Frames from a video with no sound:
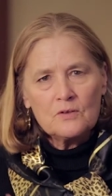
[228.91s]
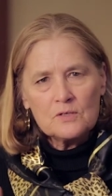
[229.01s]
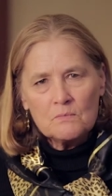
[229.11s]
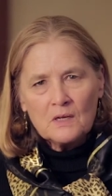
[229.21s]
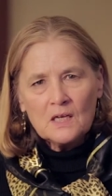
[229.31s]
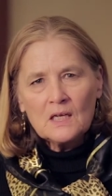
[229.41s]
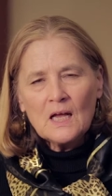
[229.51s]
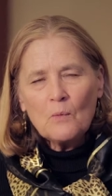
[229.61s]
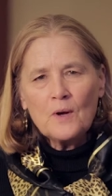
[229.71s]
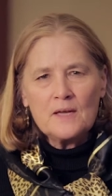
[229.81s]
There's many
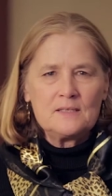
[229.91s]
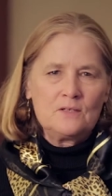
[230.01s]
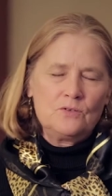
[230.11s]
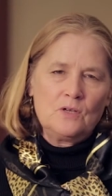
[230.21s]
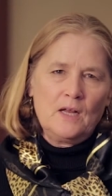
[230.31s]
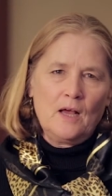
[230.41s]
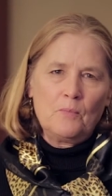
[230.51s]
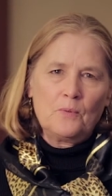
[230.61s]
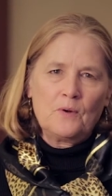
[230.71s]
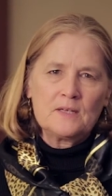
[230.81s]
ways that you could
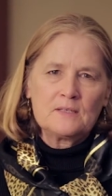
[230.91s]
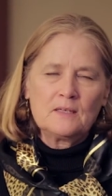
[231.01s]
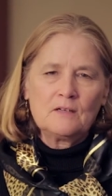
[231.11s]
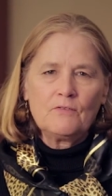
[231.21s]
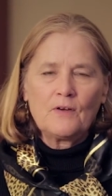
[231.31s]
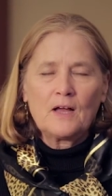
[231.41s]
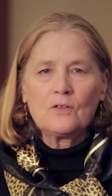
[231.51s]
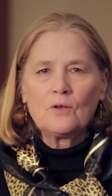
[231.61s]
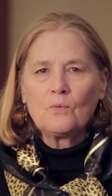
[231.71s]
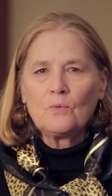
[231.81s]
help a resident
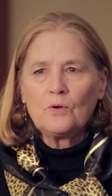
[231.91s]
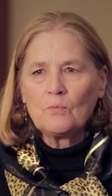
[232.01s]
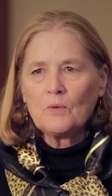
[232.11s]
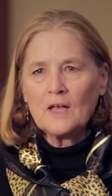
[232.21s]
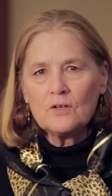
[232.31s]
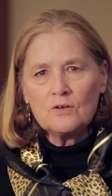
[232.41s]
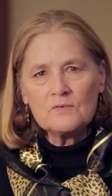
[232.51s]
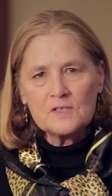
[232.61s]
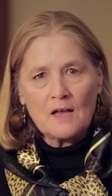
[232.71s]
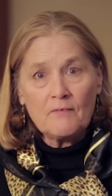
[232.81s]
find their room, and
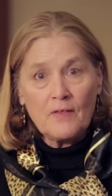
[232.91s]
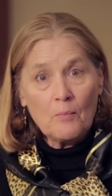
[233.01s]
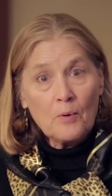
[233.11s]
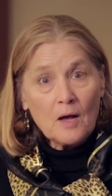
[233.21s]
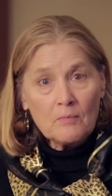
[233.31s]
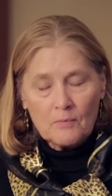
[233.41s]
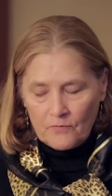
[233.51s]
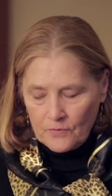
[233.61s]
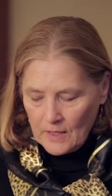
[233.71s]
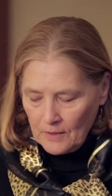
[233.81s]
you've solved that problem
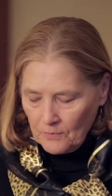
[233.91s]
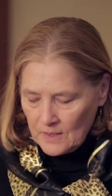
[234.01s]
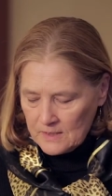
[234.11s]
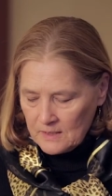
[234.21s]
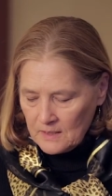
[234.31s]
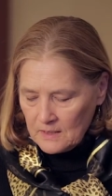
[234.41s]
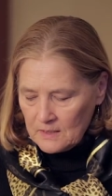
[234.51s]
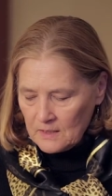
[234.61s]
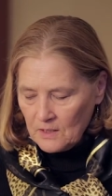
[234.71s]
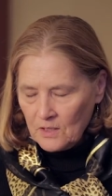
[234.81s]
for that
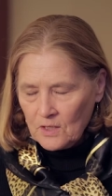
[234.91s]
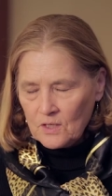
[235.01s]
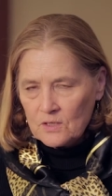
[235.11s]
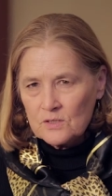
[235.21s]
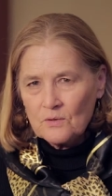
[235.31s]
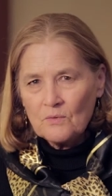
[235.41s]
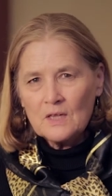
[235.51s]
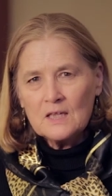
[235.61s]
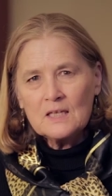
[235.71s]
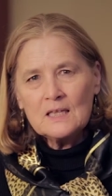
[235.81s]
resident.
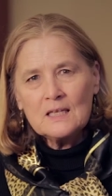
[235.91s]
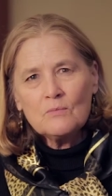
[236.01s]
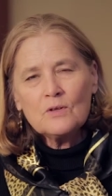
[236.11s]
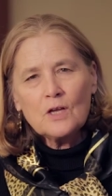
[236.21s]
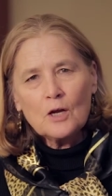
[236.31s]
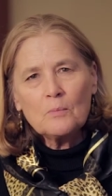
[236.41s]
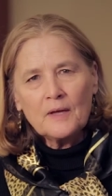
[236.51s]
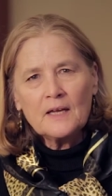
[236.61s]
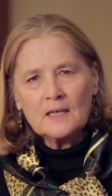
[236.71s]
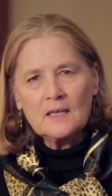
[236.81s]
So the thing with care
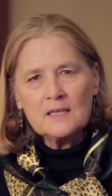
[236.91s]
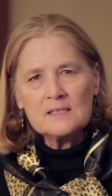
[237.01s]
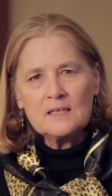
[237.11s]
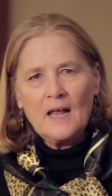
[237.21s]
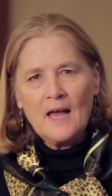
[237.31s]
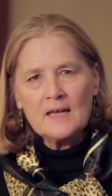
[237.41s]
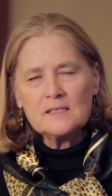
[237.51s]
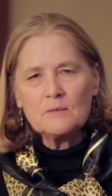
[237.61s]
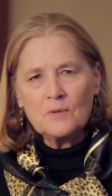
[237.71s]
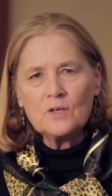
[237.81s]
planning is it
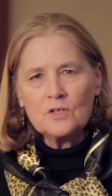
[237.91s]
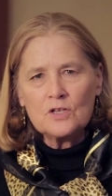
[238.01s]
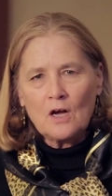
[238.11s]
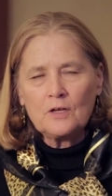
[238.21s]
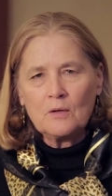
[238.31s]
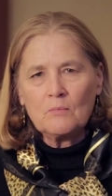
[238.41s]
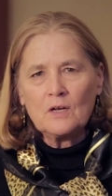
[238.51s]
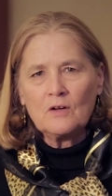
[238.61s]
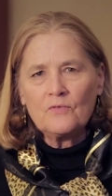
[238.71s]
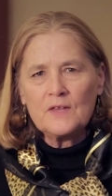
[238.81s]
has to be a
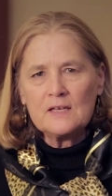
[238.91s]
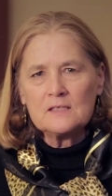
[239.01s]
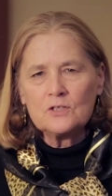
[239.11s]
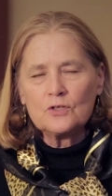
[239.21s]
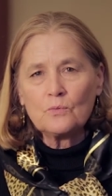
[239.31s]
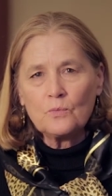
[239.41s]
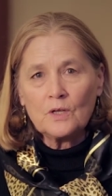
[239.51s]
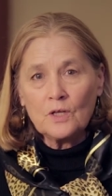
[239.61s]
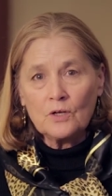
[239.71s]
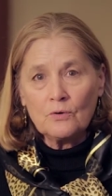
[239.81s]
document of things that you're
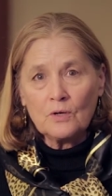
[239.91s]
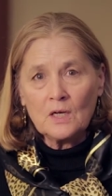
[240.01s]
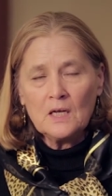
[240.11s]
really doing.